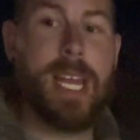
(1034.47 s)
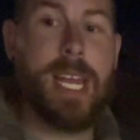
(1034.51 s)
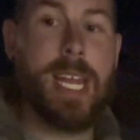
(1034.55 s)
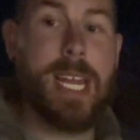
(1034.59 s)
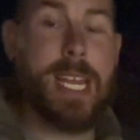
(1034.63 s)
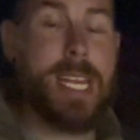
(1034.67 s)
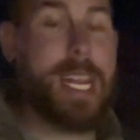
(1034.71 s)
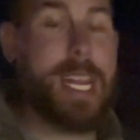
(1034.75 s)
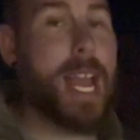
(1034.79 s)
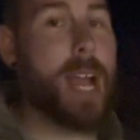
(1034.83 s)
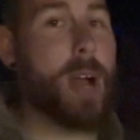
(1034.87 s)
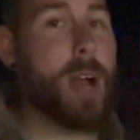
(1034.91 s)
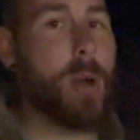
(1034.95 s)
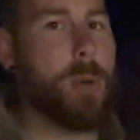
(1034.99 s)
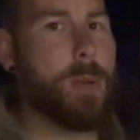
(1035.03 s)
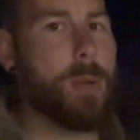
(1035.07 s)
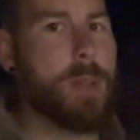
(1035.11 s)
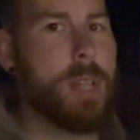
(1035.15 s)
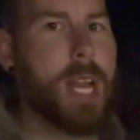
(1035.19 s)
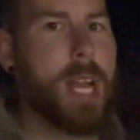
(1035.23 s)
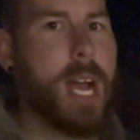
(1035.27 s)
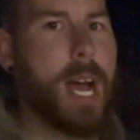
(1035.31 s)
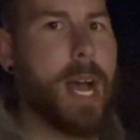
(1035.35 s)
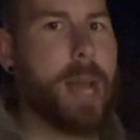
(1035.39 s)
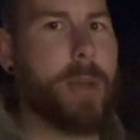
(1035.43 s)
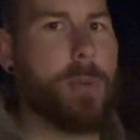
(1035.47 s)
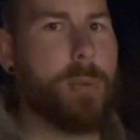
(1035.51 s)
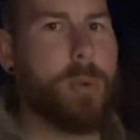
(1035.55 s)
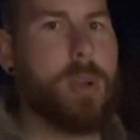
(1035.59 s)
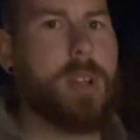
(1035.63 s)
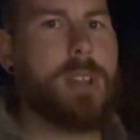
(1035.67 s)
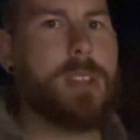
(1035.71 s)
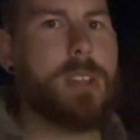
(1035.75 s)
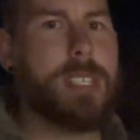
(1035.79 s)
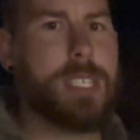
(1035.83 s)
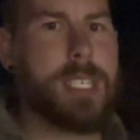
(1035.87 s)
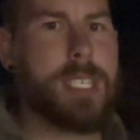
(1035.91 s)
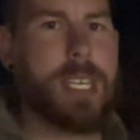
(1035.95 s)
Now, I
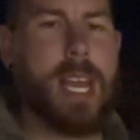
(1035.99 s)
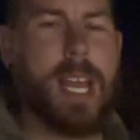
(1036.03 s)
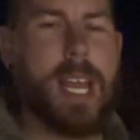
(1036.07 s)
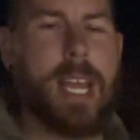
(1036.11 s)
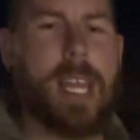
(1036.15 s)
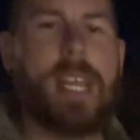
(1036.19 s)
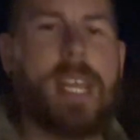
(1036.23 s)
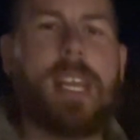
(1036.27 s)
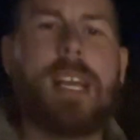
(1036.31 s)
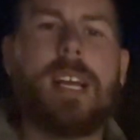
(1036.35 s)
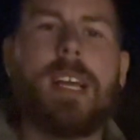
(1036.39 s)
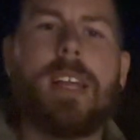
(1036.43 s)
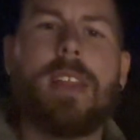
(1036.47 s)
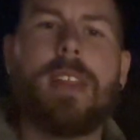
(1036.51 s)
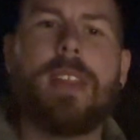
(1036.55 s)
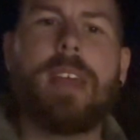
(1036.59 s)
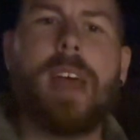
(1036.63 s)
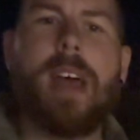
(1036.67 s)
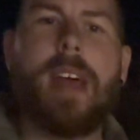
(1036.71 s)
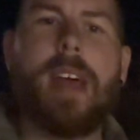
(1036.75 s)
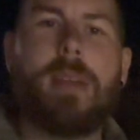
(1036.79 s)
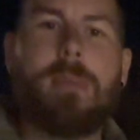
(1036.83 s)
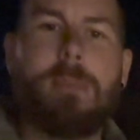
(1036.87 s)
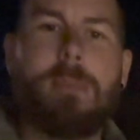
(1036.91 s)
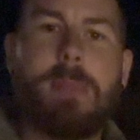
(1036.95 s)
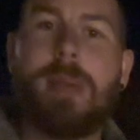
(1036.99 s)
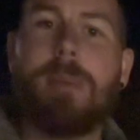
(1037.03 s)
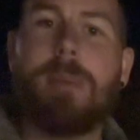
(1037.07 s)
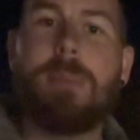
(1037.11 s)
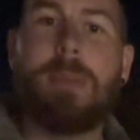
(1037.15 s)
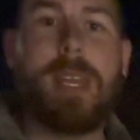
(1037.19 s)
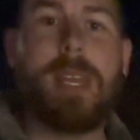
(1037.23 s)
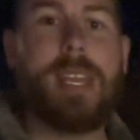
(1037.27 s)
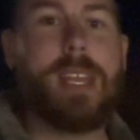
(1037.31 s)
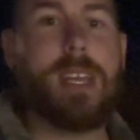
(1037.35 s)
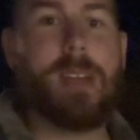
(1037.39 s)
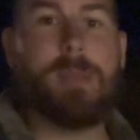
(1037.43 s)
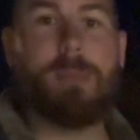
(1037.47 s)
will say that me
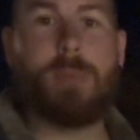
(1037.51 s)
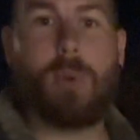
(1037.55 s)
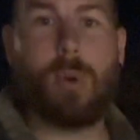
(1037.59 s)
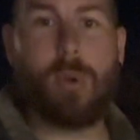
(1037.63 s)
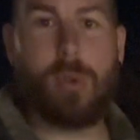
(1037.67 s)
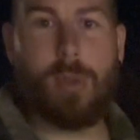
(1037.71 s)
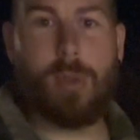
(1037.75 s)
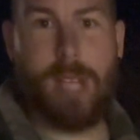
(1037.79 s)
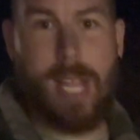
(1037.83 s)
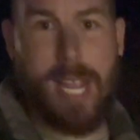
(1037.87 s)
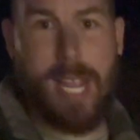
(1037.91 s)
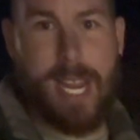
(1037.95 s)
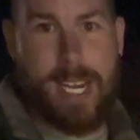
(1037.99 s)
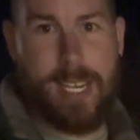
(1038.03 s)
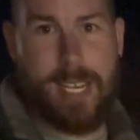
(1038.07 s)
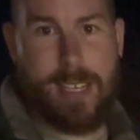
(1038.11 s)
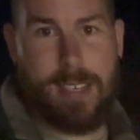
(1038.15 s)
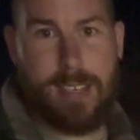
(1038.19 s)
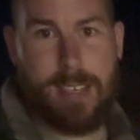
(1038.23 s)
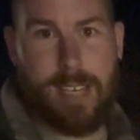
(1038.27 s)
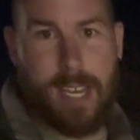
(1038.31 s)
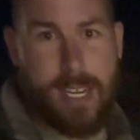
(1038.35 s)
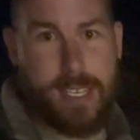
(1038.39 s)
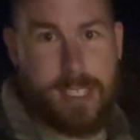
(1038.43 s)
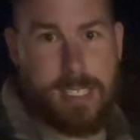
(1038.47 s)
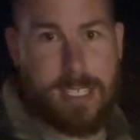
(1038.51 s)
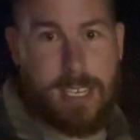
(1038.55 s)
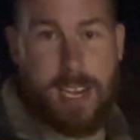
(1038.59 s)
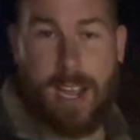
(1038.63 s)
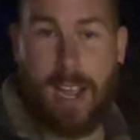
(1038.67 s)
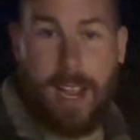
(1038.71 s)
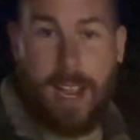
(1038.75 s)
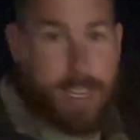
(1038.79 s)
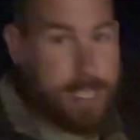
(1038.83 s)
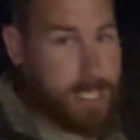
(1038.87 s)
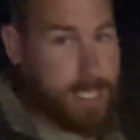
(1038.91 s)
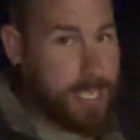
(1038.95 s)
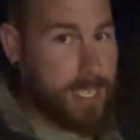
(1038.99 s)
being at Bortle 8 night
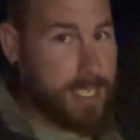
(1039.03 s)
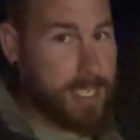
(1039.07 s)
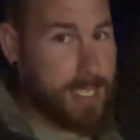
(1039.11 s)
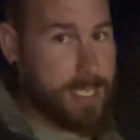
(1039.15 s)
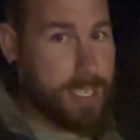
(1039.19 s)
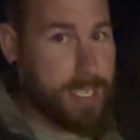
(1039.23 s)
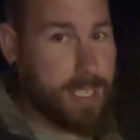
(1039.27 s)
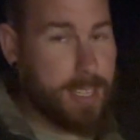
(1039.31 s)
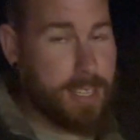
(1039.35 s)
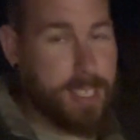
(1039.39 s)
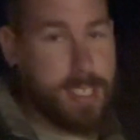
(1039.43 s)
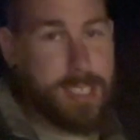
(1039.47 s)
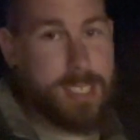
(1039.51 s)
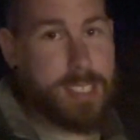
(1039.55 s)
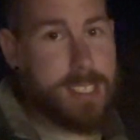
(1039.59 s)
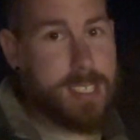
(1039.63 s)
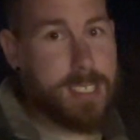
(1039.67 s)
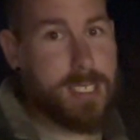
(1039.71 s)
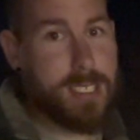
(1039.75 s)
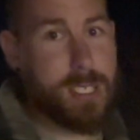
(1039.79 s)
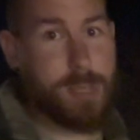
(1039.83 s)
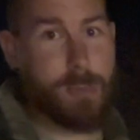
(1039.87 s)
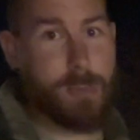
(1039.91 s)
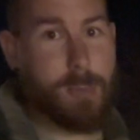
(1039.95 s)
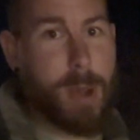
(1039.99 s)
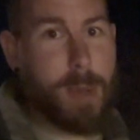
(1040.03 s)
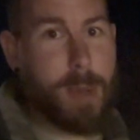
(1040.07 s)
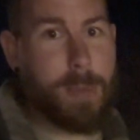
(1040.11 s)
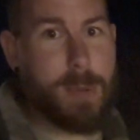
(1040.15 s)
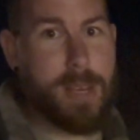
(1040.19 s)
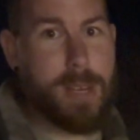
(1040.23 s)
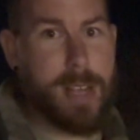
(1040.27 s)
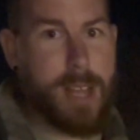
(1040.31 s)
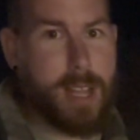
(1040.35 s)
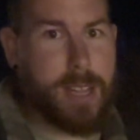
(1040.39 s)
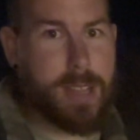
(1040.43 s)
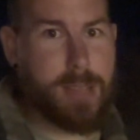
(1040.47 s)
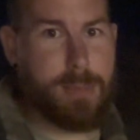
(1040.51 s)
sky testing this is probably
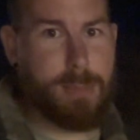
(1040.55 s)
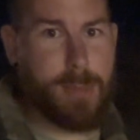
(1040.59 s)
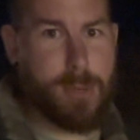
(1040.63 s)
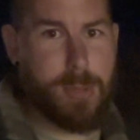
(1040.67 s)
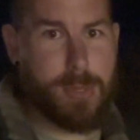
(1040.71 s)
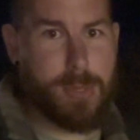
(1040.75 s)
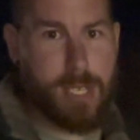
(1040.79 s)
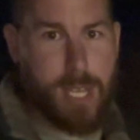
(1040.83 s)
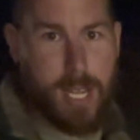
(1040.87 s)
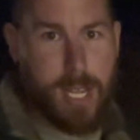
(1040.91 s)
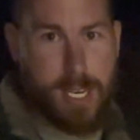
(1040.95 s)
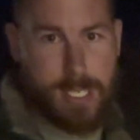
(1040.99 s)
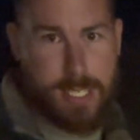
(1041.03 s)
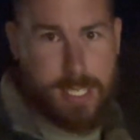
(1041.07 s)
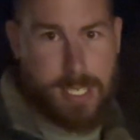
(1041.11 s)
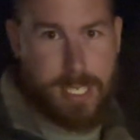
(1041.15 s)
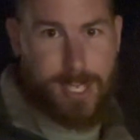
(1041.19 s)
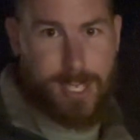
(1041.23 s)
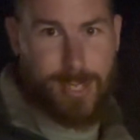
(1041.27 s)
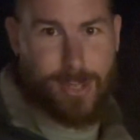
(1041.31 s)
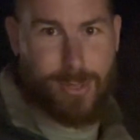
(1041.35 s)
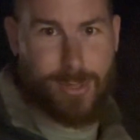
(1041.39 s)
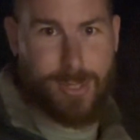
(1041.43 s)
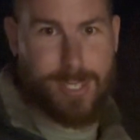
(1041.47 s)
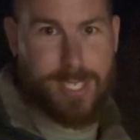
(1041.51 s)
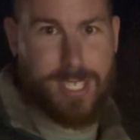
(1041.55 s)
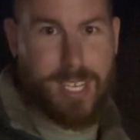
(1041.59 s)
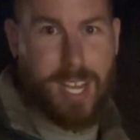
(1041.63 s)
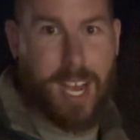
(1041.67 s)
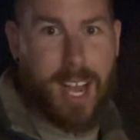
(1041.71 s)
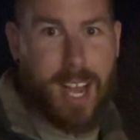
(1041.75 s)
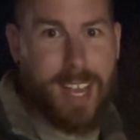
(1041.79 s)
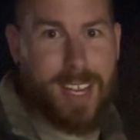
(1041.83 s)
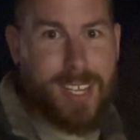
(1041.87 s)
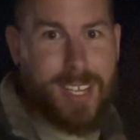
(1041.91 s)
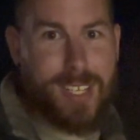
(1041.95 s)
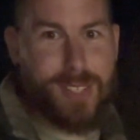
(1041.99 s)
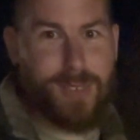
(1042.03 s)
not the most ideal
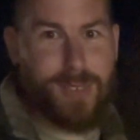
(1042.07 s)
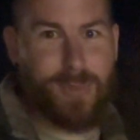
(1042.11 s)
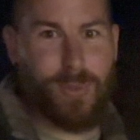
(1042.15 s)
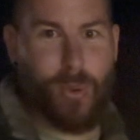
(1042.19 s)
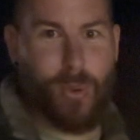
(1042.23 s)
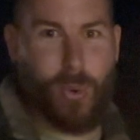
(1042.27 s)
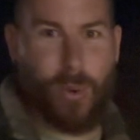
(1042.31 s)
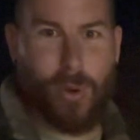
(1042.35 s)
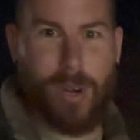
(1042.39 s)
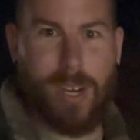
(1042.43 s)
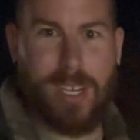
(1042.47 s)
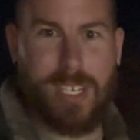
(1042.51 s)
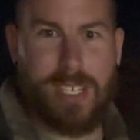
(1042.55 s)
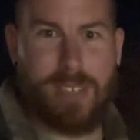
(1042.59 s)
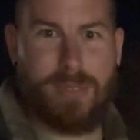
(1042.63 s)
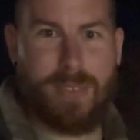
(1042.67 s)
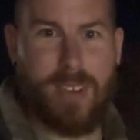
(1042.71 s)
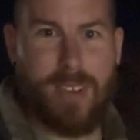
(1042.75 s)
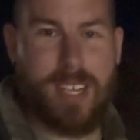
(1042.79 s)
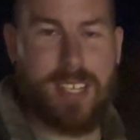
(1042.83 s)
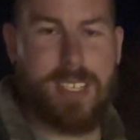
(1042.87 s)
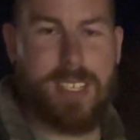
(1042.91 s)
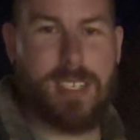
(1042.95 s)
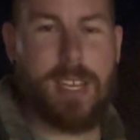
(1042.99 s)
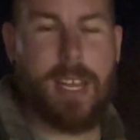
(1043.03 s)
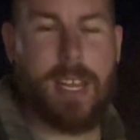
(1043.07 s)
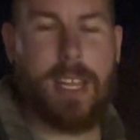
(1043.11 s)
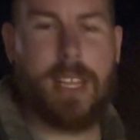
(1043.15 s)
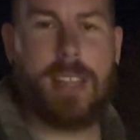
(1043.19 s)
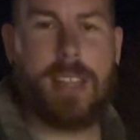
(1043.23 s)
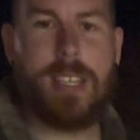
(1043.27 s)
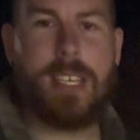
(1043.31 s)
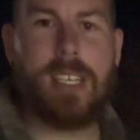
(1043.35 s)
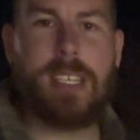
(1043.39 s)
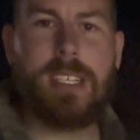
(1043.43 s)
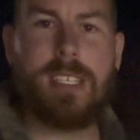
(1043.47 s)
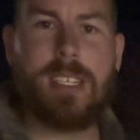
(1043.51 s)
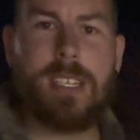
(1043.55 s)
skies for a device like
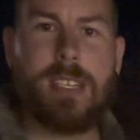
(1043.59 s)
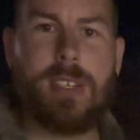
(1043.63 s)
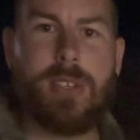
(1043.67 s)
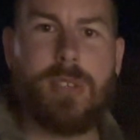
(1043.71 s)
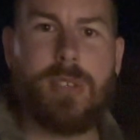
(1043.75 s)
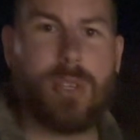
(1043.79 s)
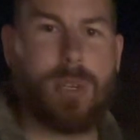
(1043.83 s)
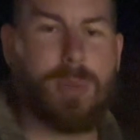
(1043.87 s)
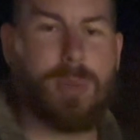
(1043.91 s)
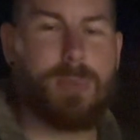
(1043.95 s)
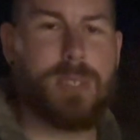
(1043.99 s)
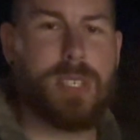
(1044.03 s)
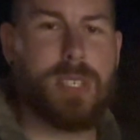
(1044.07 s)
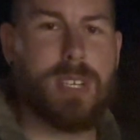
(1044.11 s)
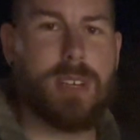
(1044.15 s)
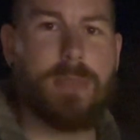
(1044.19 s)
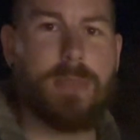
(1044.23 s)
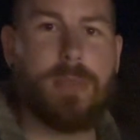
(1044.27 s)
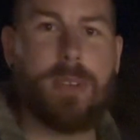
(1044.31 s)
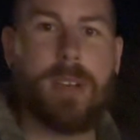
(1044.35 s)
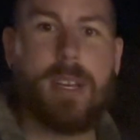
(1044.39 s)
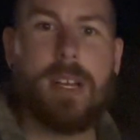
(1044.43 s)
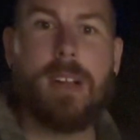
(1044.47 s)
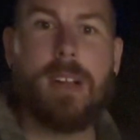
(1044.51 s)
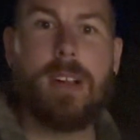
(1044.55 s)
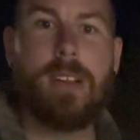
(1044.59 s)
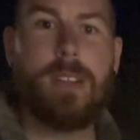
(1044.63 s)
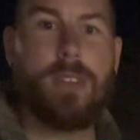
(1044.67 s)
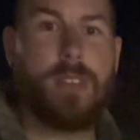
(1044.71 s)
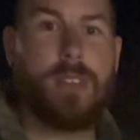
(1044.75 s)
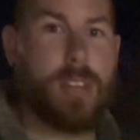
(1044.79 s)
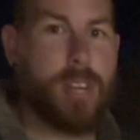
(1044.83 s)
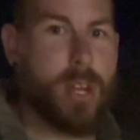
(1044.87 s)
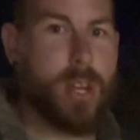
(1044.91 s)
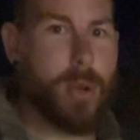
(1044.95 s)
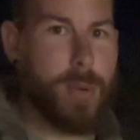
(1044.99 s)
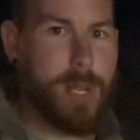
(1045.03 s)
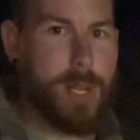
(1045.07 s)
this in terms of,
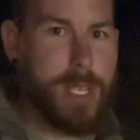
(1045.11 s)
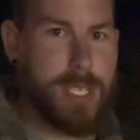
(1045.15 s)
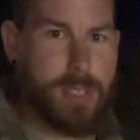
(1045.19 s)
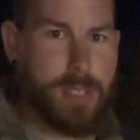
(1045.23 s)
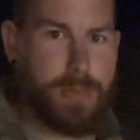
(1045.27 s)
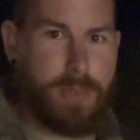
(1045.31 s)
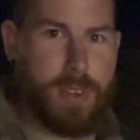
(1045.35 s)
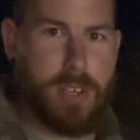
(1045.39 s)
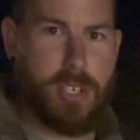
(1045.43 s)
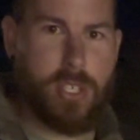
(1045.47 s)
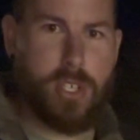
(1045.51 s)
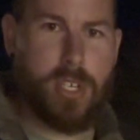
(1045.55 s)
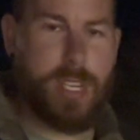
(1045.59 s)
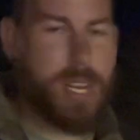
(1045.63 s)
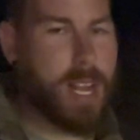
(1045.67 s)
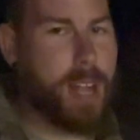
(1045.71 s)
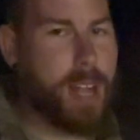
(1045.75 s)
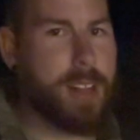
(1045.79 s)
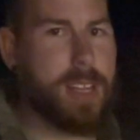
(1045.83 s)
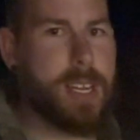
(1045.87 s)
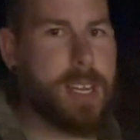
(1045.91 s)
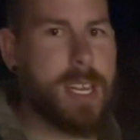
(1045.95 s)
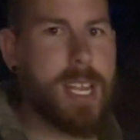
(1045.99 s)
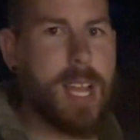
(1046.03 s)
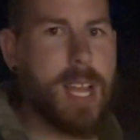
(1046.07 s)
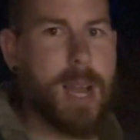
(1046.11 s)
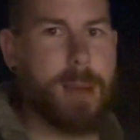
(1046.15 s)
its functionality.